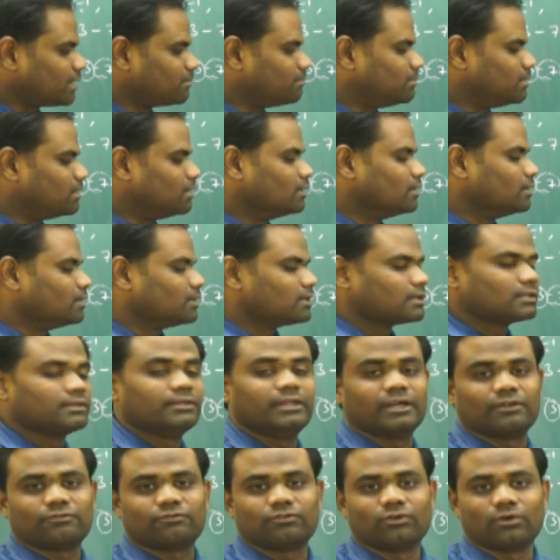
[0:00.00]
ib
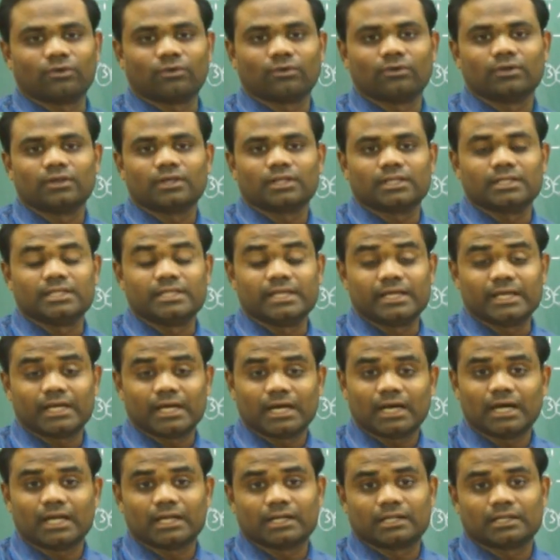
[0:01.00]
therefore they
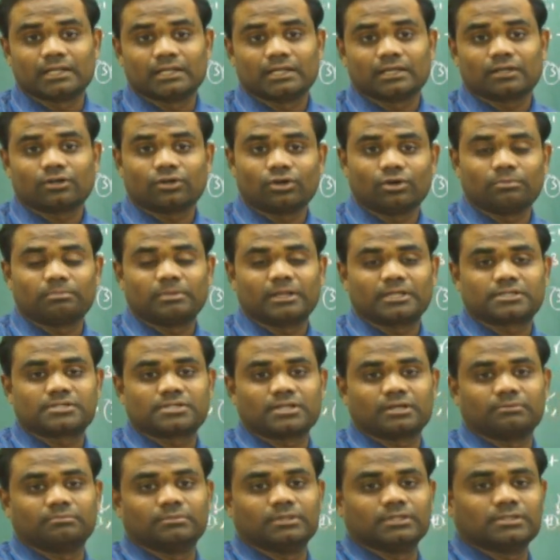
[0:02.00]
are complex
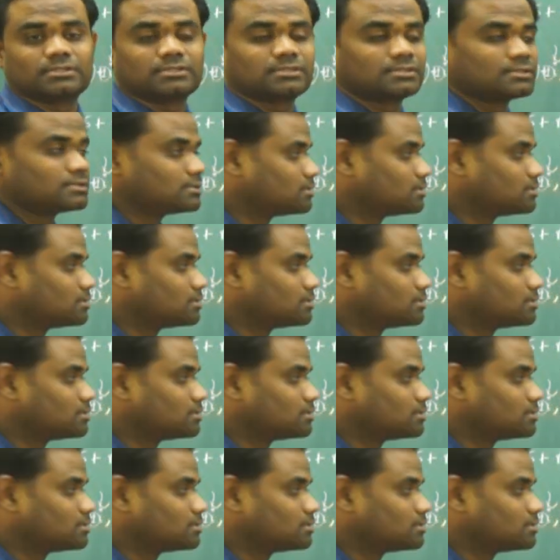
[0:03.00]
numbers